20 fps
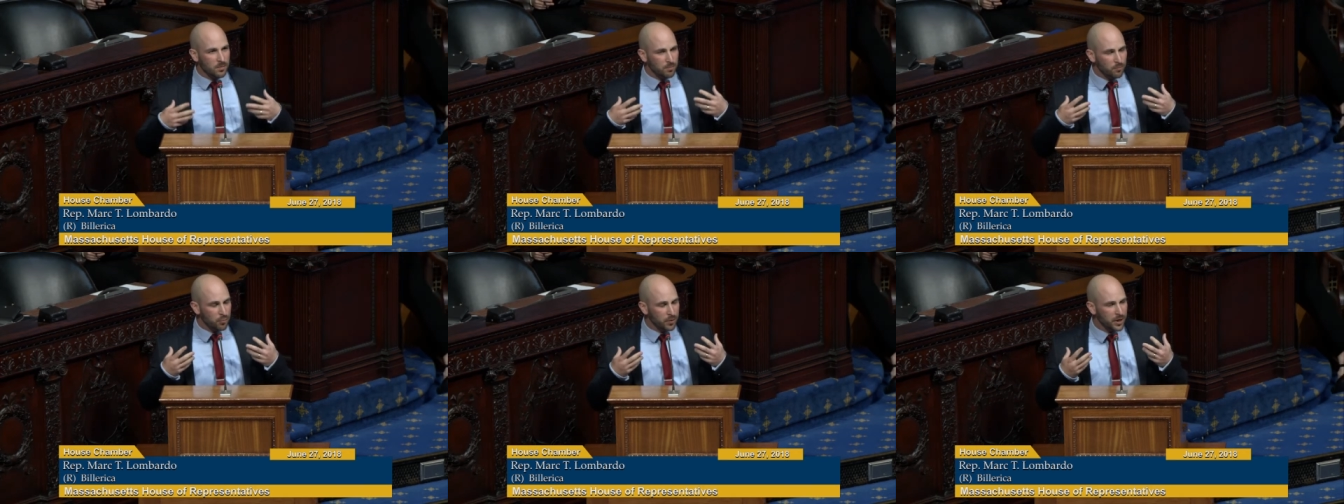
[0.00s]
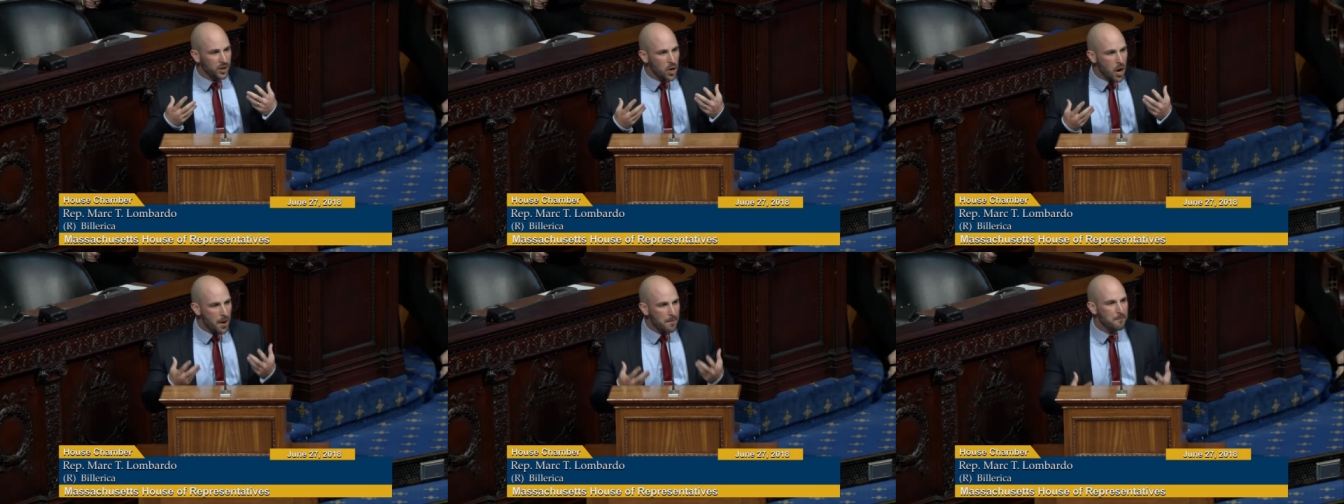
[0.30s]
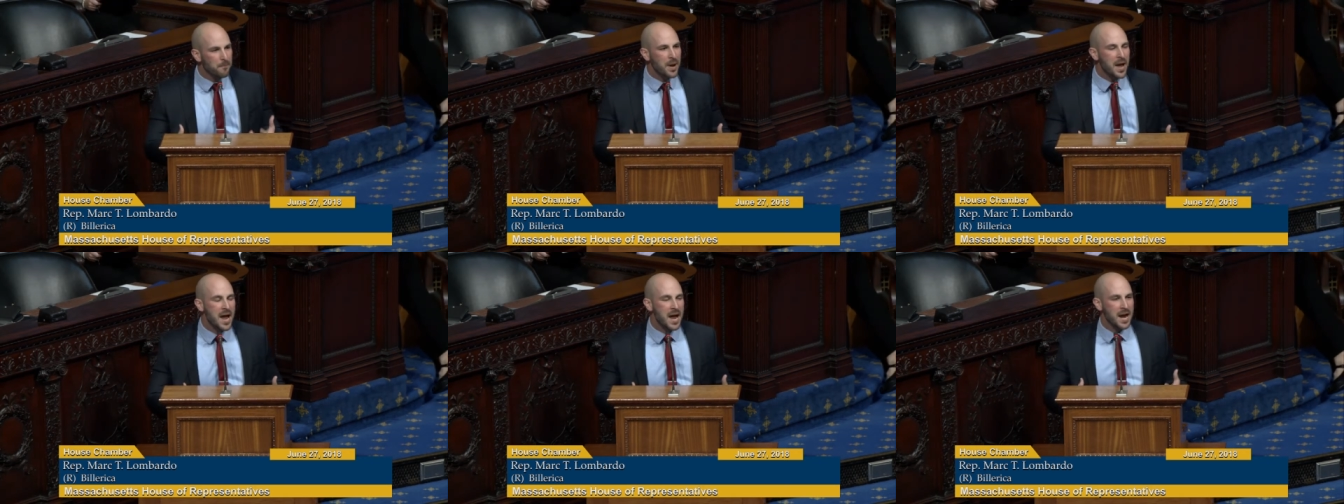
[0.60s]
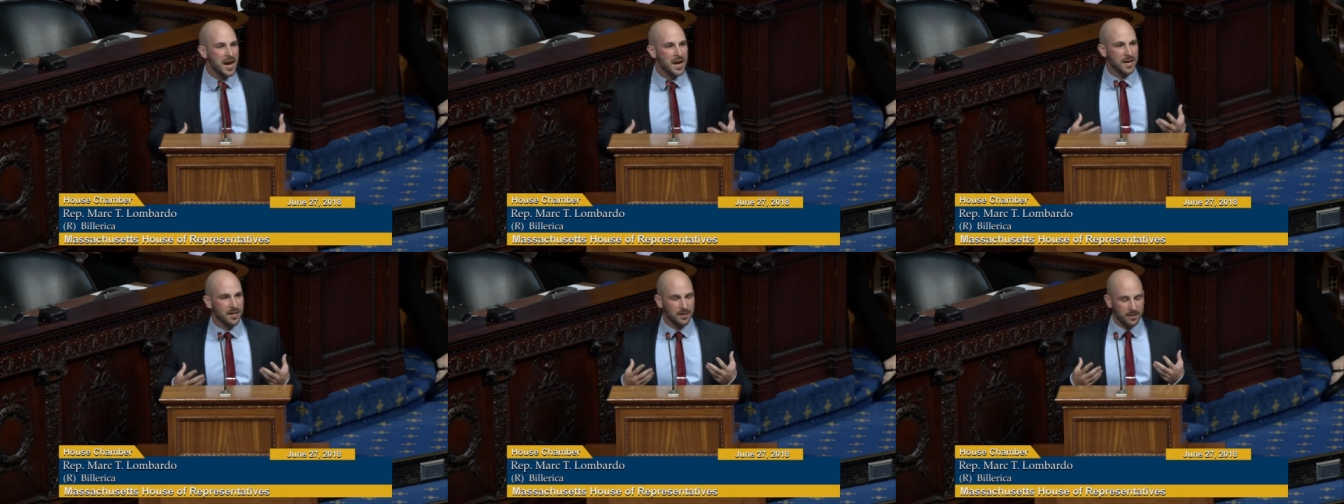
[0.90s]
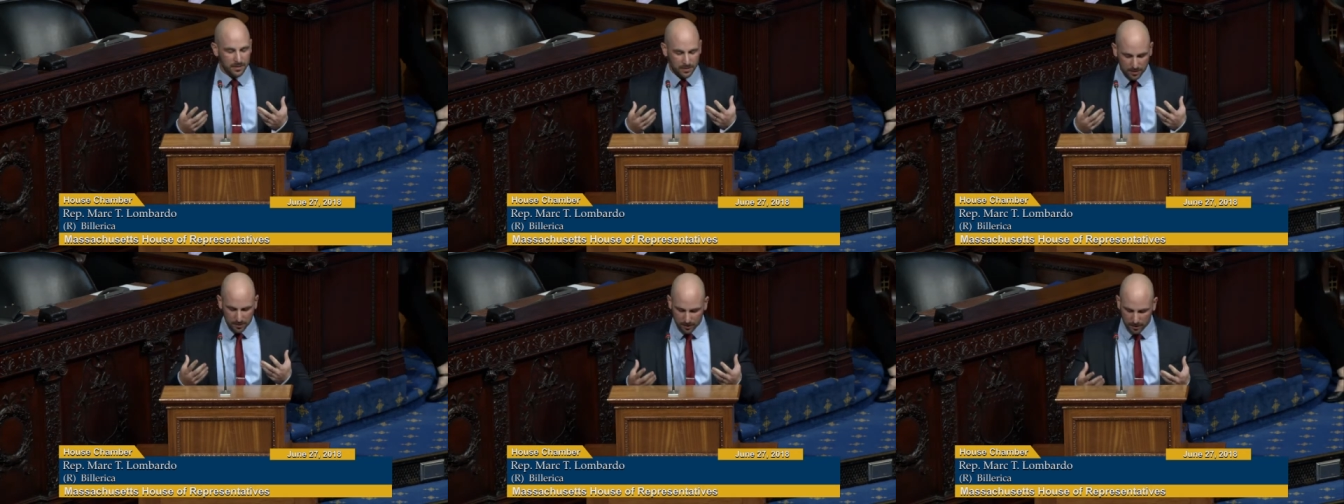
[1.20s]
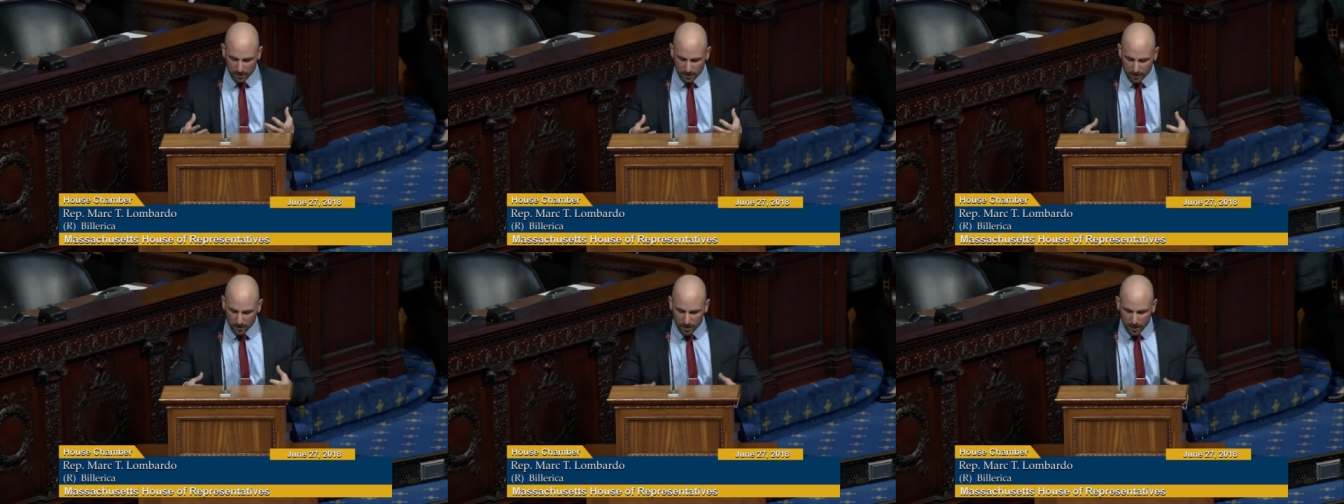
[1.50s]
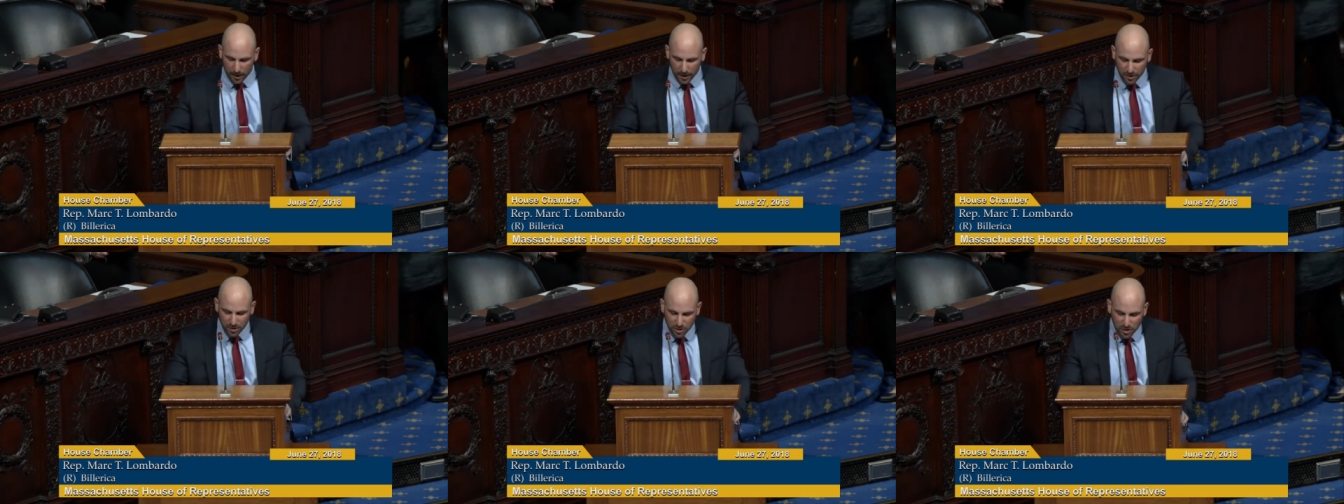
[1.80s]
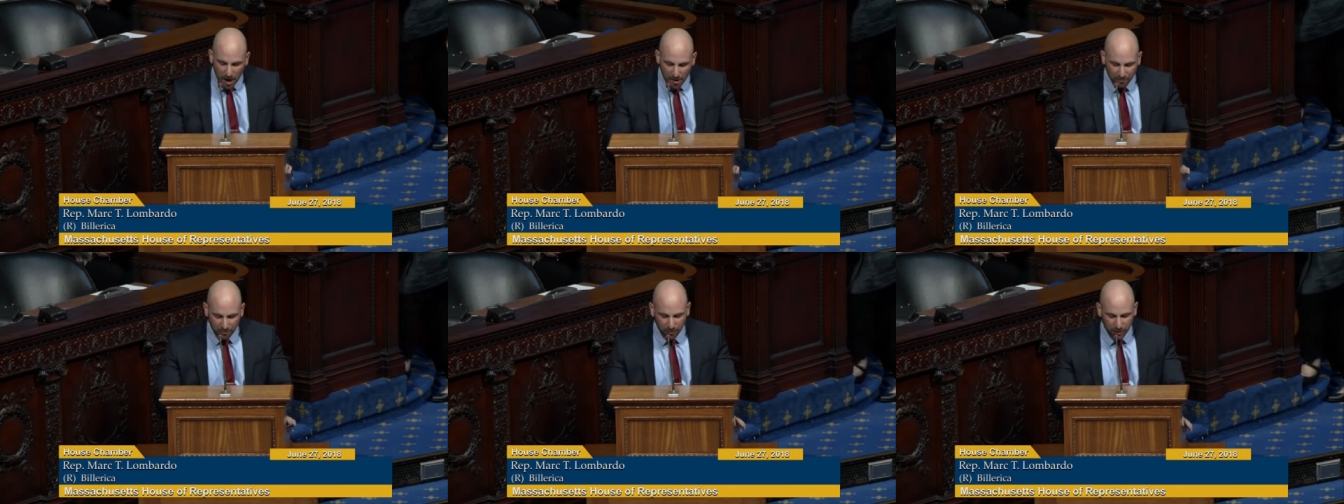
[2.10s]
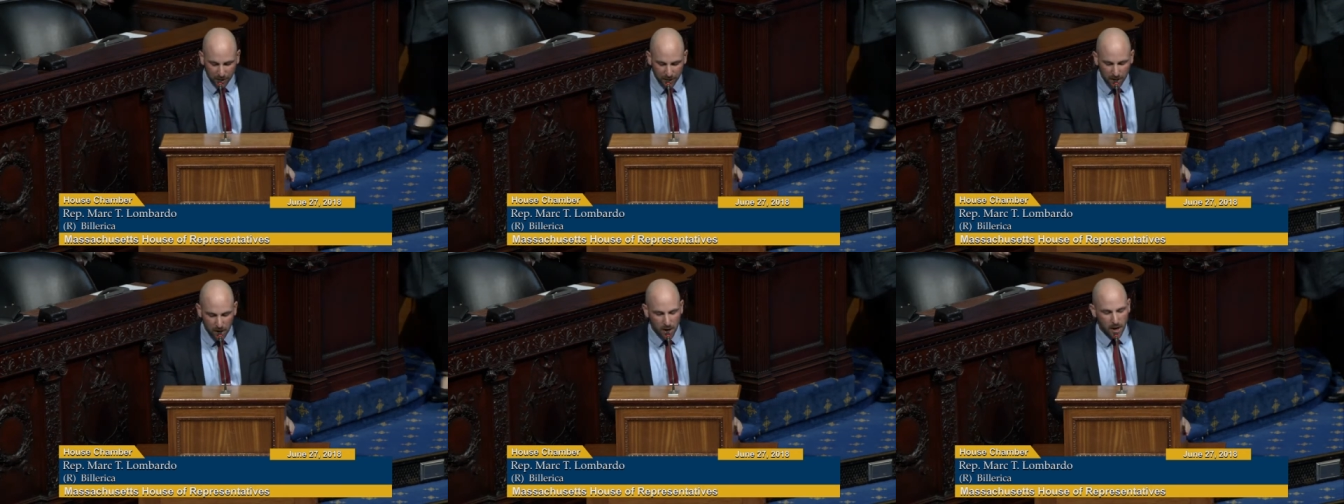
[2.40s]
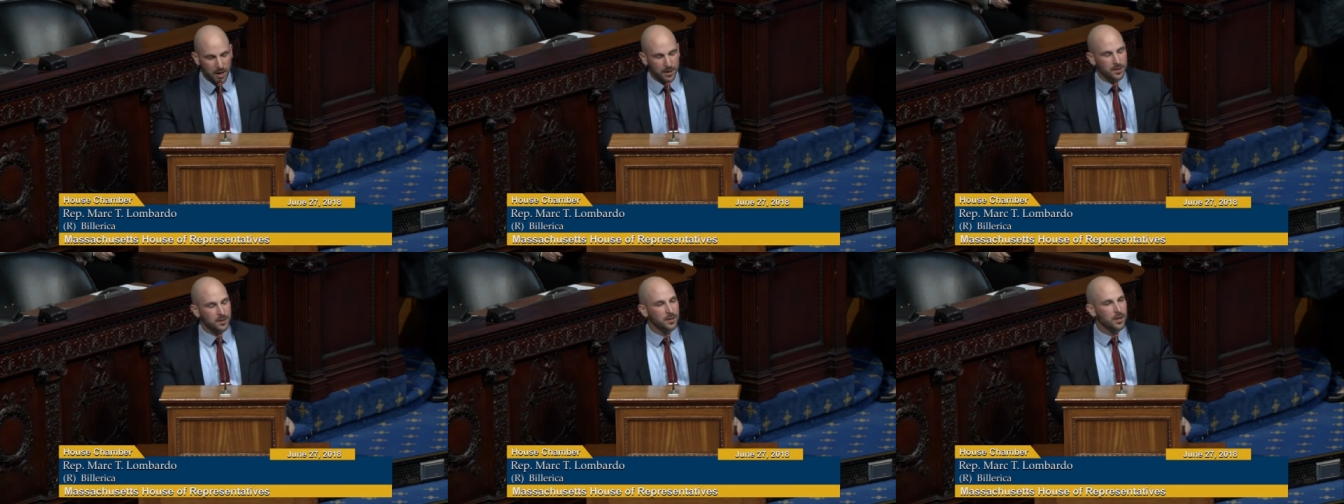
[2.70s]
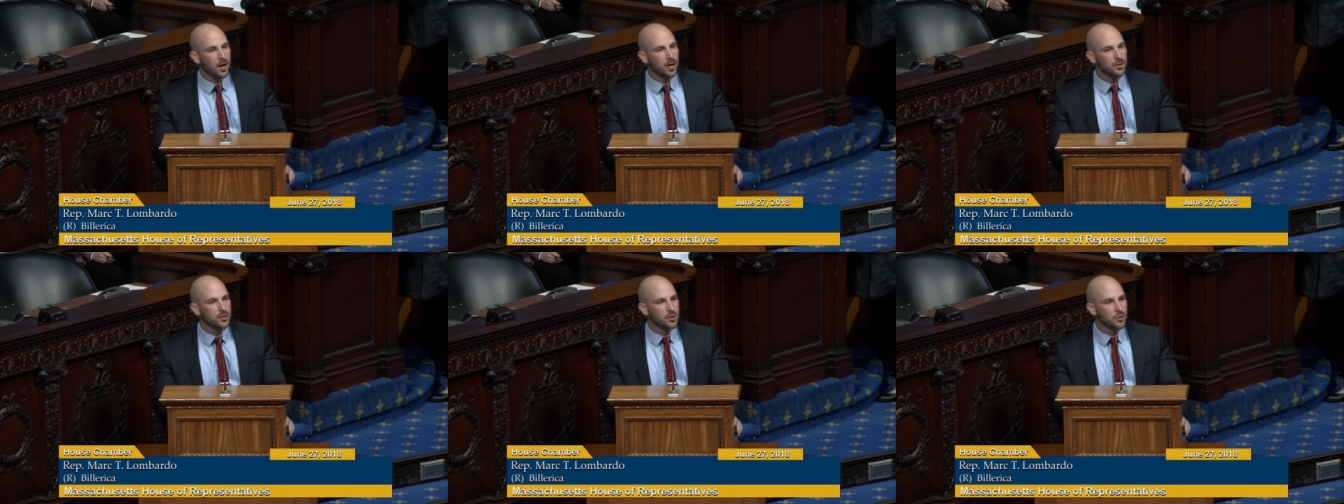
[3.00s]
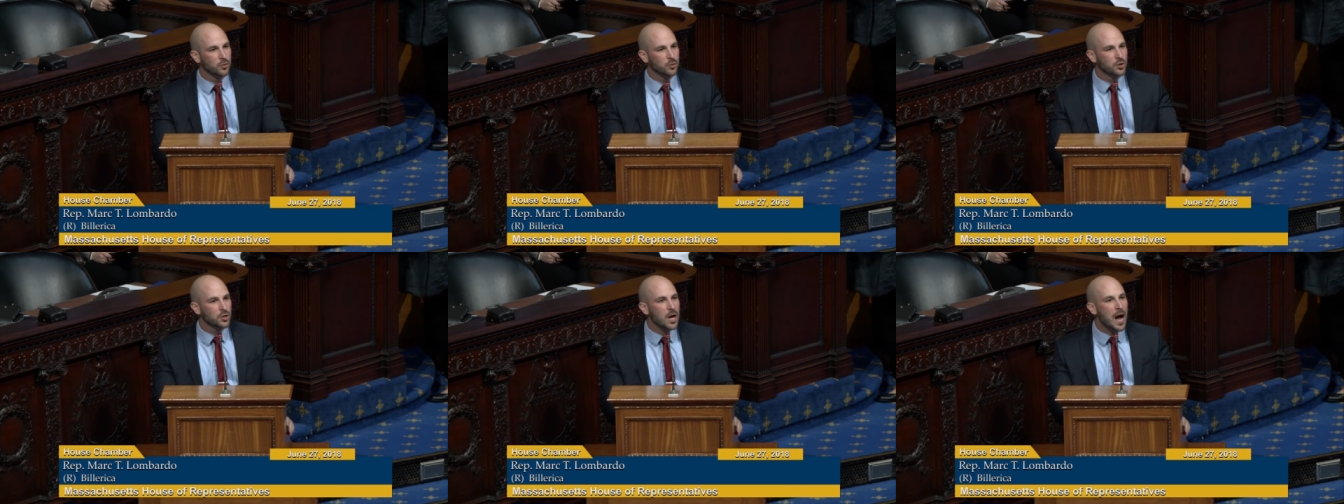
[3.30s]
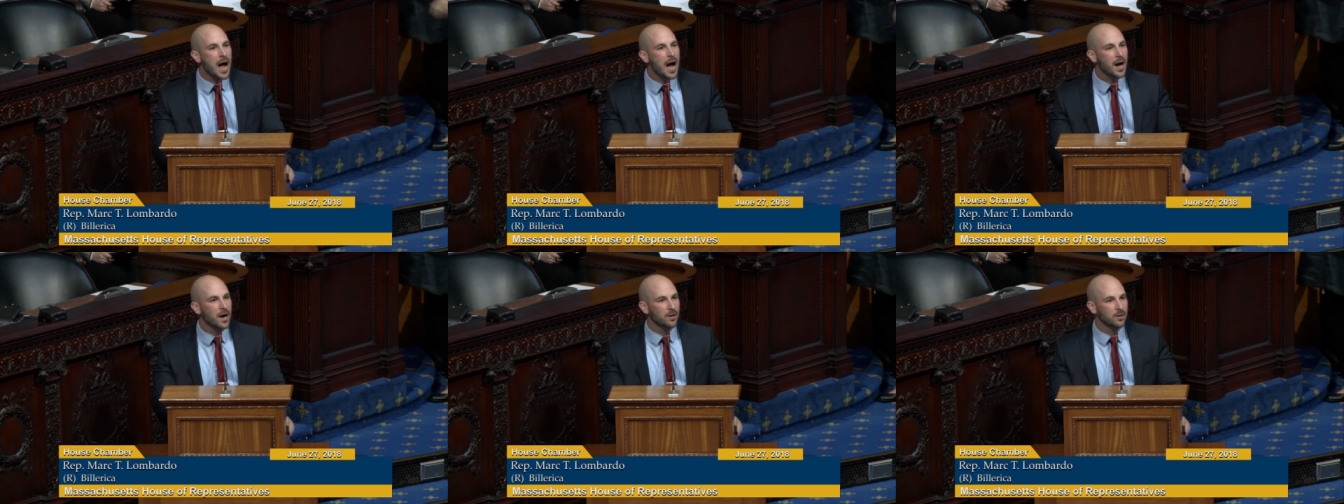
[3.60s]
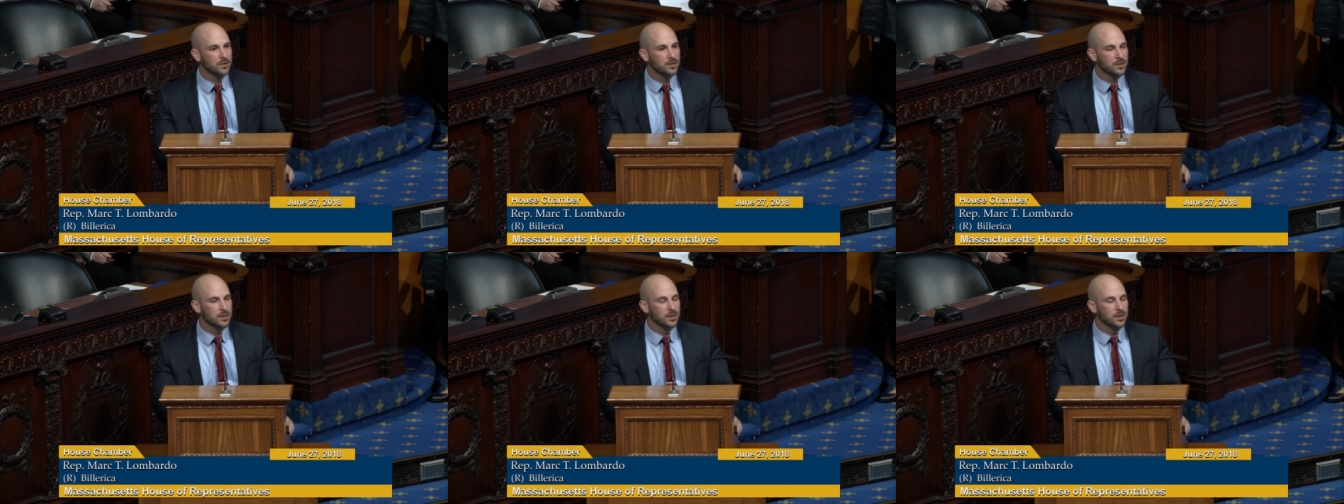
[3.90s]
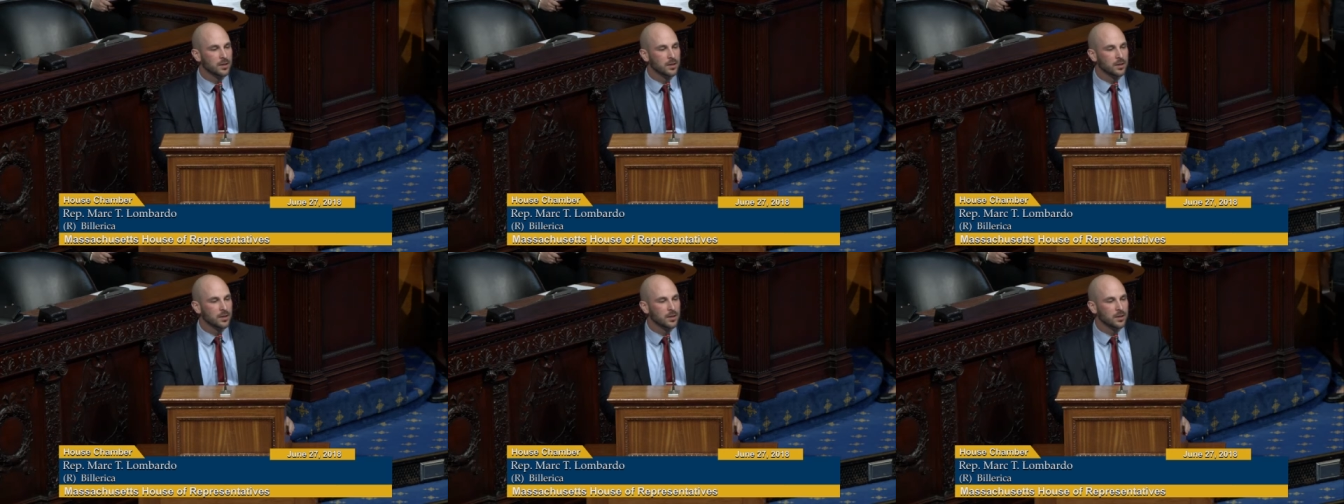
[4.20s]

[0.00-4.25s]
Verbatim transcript: bringing on pain and suffering on onto a child